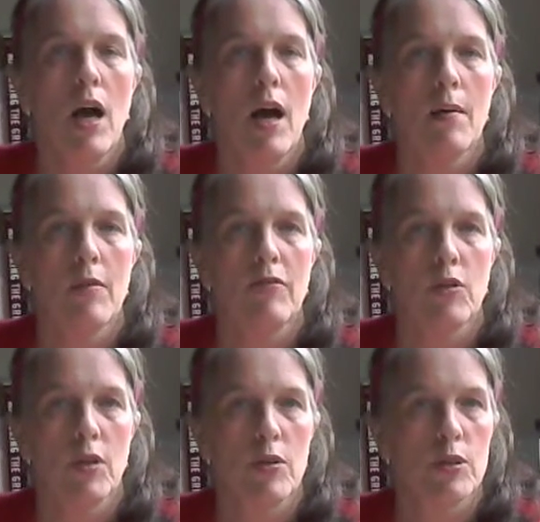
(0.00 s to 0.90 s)
a
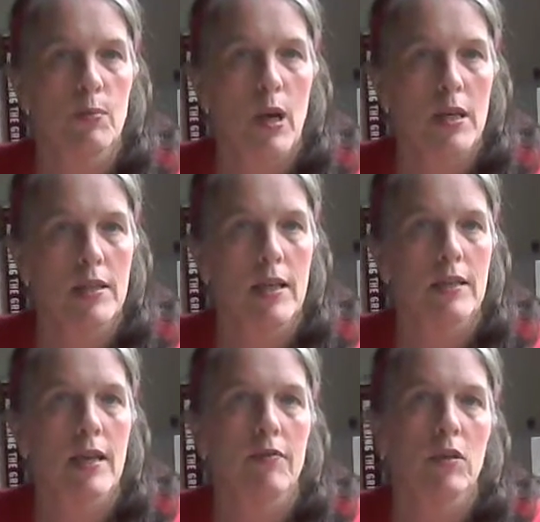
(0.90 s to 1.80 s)
foreclosure
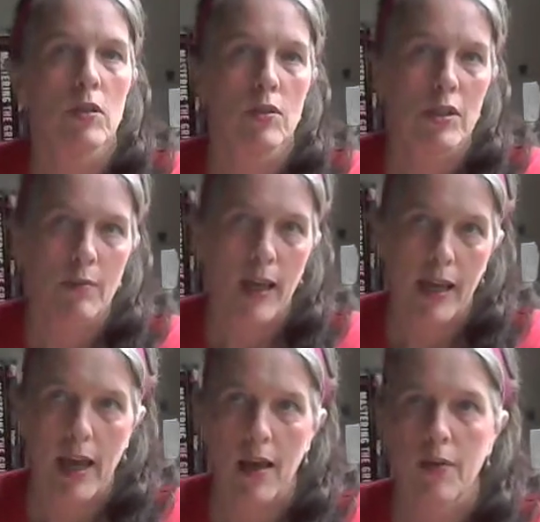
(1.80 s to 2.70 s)
process after losing my
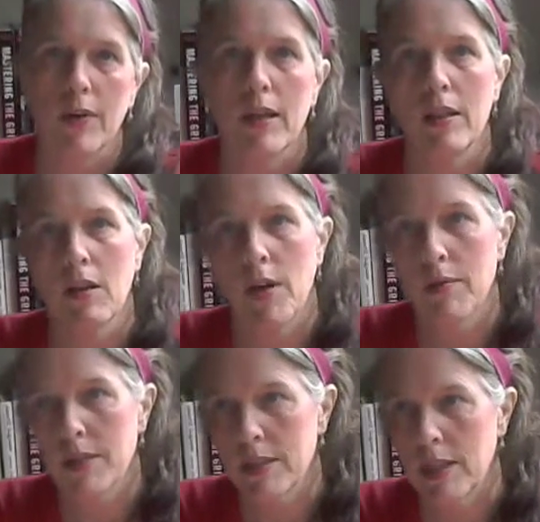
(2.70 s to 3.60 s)
gallery in the Great
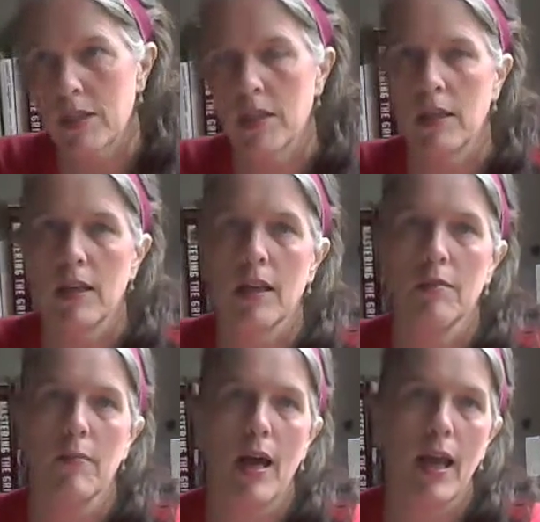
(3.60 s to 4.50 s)
Recession, and
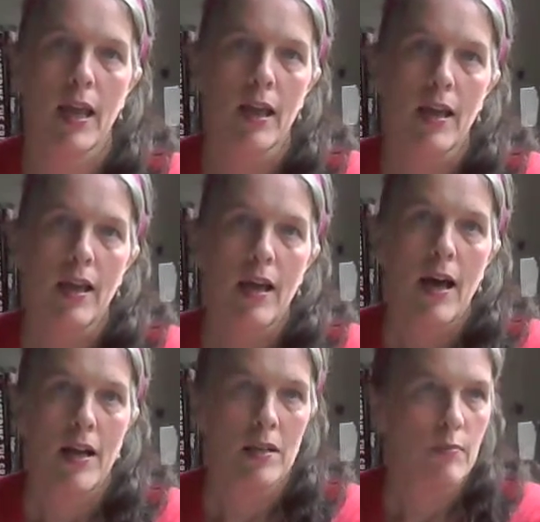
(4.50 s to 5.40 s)
my
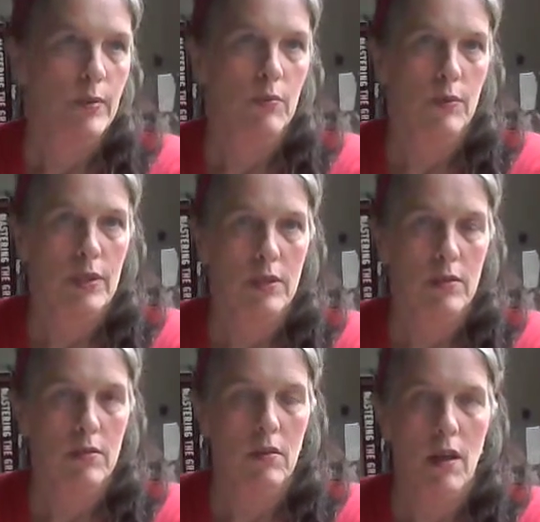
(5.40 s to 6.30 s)
husband
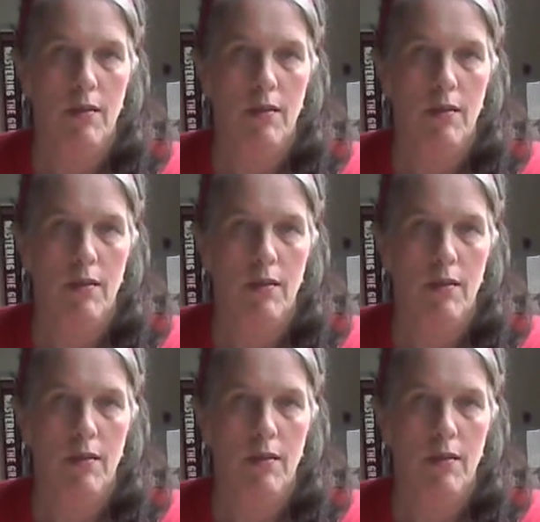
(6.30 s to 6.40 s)
was,